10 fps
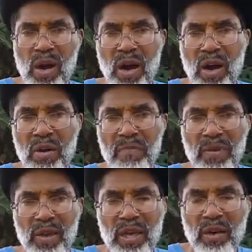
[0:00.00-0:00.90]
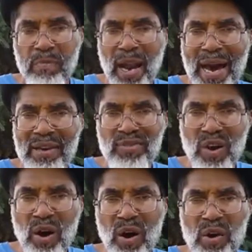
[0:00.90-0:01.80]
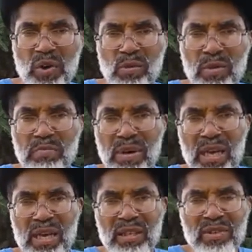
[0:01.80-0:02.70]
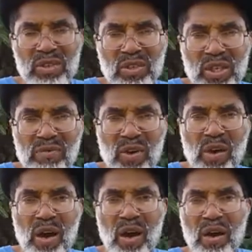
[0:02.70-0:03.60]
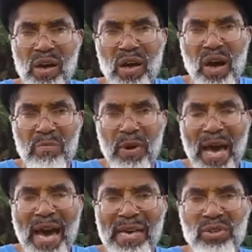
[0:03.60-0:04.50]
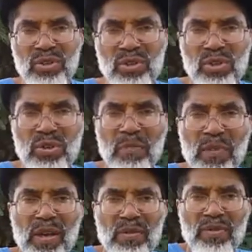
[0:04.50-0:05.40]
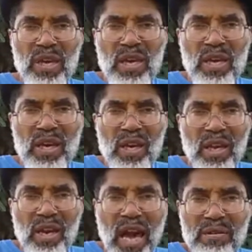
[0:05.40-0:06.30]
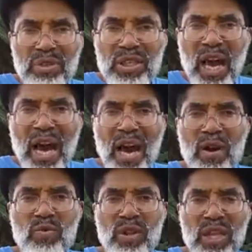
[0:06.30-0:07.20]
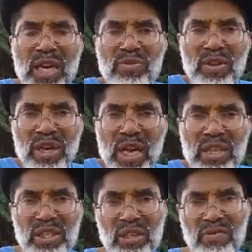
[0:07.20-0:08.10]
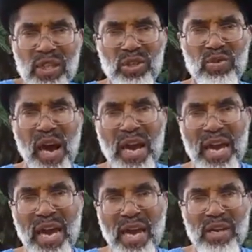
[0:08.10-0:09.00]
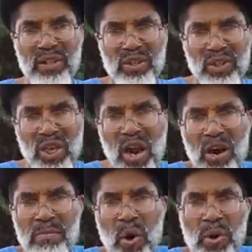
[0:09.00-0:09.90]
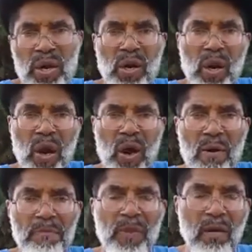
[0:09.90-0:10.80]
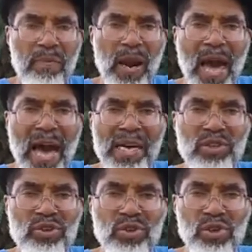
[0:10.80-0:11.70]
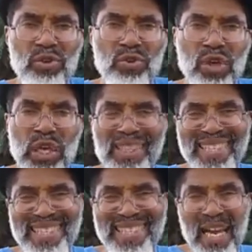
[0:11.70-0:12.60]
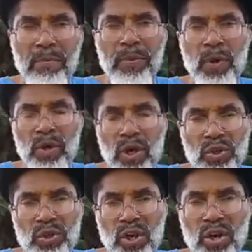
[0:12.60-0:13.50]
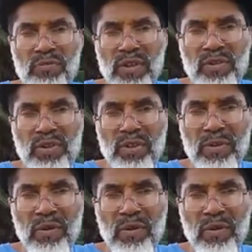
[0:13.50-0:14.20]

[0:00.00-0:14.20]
law applies to all human beings. The civil law applies to the lifestyle within the nation of Israel. And the ceremonial law applies to the temple service